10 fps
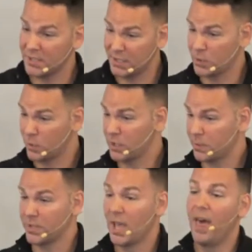this
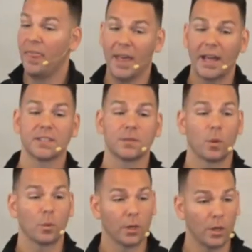Christmas. That's
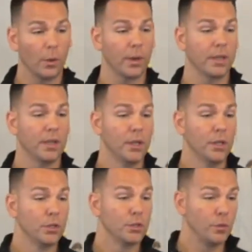what we're going
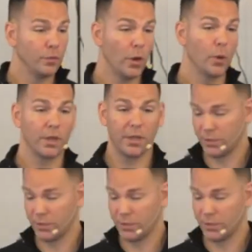to focus